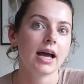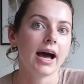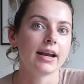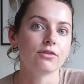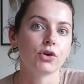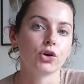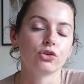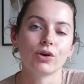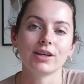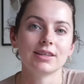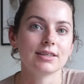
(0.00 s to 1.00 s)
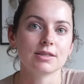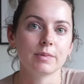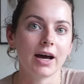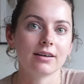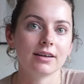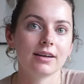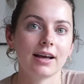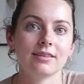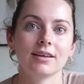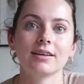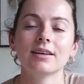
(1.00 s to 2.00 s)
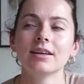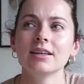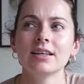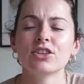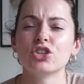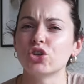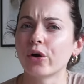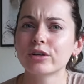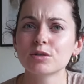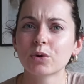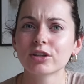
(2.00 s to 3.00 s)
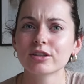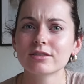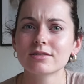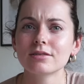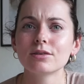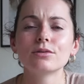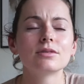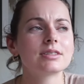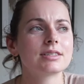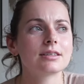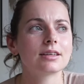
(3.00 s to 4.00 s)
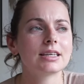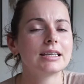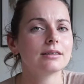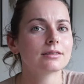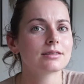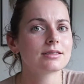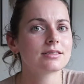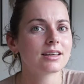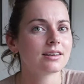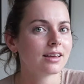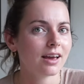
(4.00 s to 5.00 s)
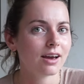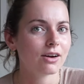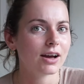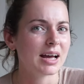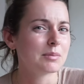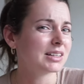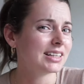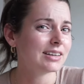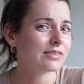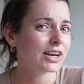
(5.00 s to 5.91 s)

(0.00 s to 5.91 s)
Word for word: and I've heard great things about it. I think the Jonas Brothers use Kiehl's skincare, I believe.